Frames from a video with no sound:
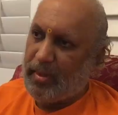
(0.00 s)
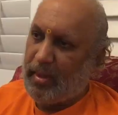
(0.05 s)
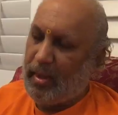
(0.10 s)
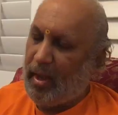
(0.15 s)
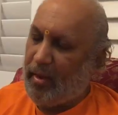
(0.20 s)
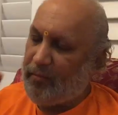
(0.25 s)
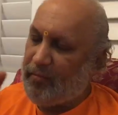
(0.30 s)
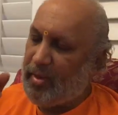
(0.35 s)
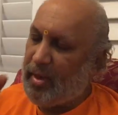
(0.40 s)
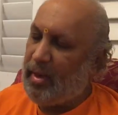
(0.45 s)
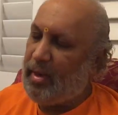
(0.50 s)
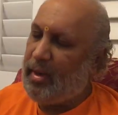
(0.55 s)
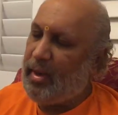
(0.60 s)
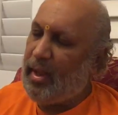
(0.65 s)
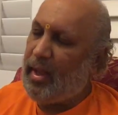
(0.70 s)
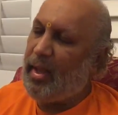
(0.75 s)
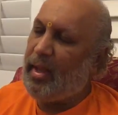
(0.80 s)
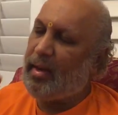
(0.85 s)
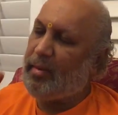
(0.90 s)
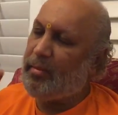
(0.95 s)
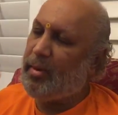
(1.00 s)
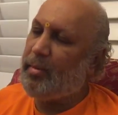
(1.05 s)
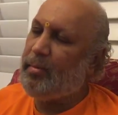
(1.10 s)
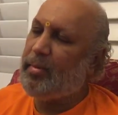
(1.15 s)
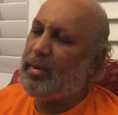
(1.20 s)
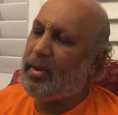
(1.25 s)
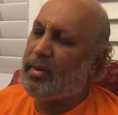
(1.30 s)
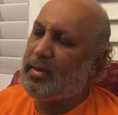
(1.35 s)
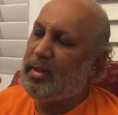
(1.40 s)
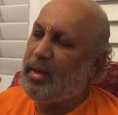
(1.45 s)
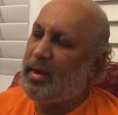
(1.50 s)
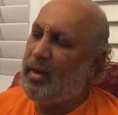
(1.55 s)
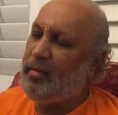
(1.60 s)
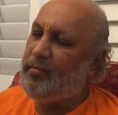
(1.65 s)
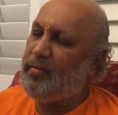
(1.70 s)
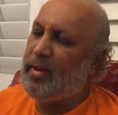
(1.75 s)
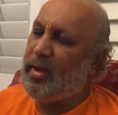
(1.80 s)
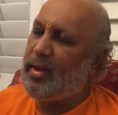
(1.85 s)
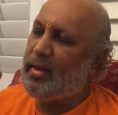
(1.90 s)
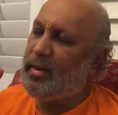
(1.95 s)
Every day, remember that
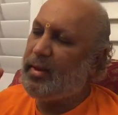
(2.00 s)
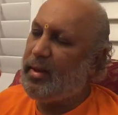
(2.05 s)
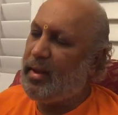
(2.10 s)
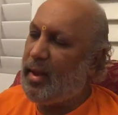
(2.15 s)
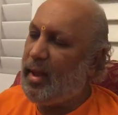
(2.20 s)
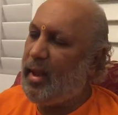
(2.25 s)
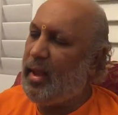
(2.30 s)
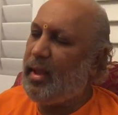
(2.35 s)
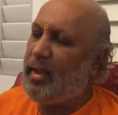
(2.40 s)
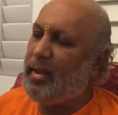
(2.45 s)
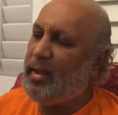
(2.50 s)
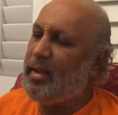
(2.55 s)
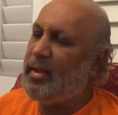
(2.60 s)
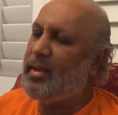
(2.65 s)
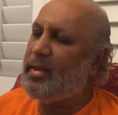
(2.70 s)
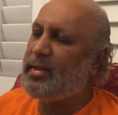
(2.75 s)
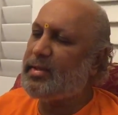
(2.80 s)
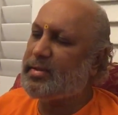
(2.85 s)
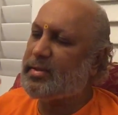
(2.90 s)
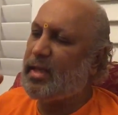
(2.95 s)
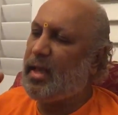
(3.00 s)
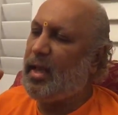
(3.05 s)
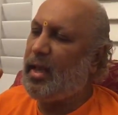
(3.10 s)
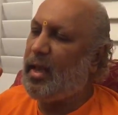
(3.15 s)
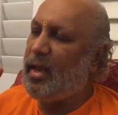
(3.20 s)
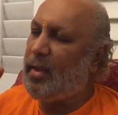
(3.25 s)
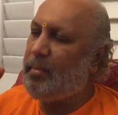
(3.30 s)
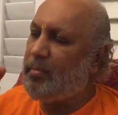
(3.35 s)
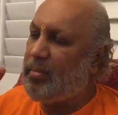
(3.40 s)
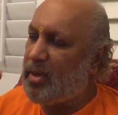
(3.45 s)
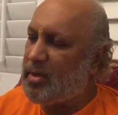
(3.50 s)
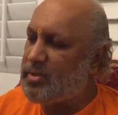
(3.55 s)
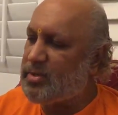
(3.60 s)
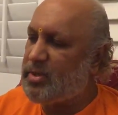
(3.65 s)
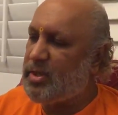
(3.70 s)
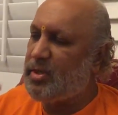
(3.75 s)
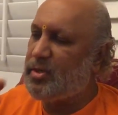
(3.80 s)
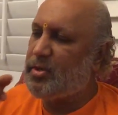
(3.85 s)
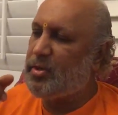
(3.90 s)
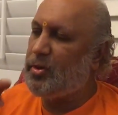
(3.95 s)
every day is a
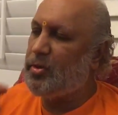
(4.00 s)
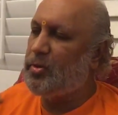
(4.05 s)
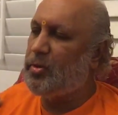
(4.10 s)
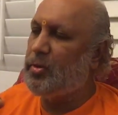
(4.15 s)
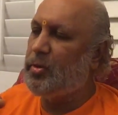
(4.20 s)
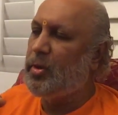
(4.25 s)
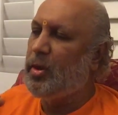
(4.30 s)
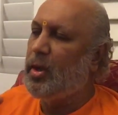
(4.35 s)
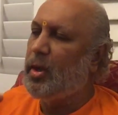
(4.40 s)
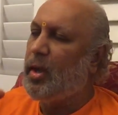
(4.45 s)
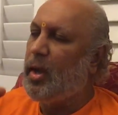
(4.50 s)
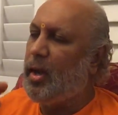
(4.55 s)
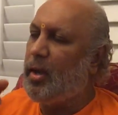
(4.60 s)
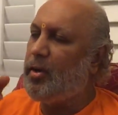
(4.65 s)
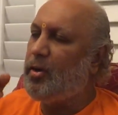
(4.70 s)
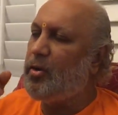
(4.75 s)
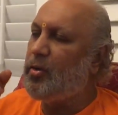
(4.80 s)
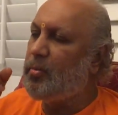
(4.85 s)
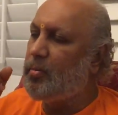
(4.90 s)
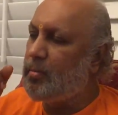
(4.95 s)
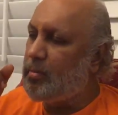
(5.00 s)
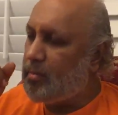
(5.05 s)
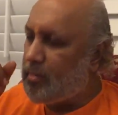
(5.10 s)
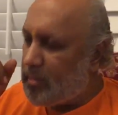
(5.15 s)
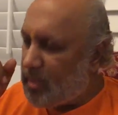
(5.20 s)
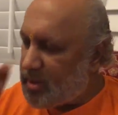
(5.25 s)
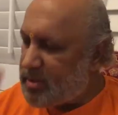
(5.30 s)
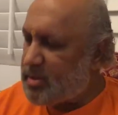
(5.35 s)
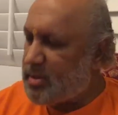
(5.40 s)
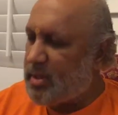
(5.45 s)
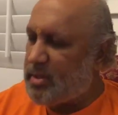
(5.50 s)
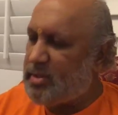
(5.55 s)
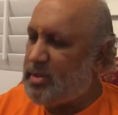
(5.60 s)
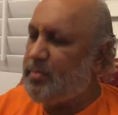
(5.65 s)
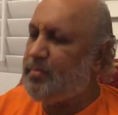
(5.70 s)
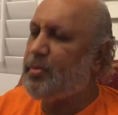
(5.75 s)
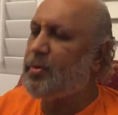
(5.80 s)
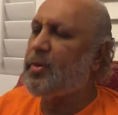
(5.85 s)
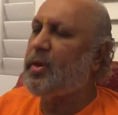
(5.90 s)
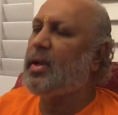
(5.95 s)
blessing to you and you must
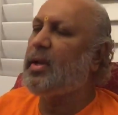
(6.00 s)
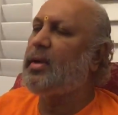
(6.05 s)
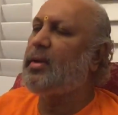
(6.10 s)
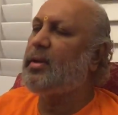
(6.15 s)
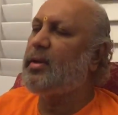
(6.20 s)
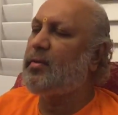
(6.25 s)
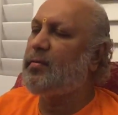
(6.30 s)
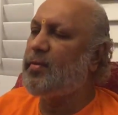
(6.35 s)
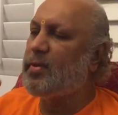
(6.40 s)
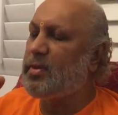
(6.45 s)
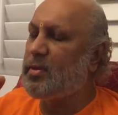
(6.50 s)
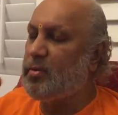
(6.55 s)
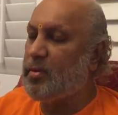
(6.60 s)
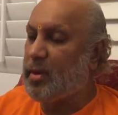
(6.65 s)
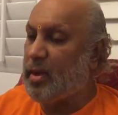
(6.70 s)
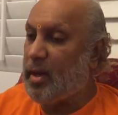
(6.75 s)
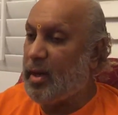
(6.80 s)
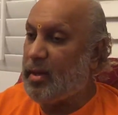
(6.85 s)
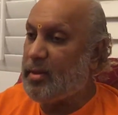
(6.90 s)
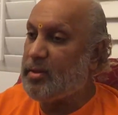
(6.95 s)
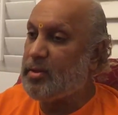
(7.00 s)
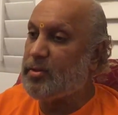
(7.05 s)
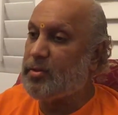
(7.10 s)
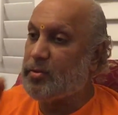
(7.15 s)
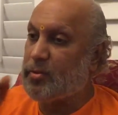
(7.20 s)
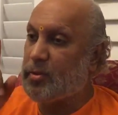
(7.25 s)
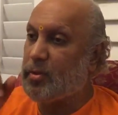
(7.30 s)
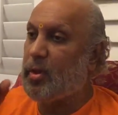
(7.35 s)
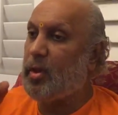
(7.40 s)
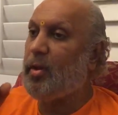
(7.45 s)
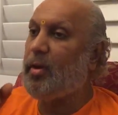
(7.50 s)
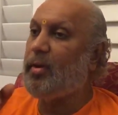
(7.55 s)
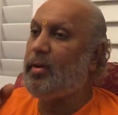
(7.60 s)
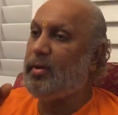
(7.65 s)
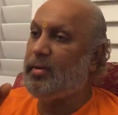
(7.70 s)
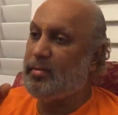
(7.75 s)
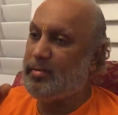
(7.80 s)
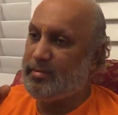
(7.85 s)
reciprocate it with your gratitude to the Lord.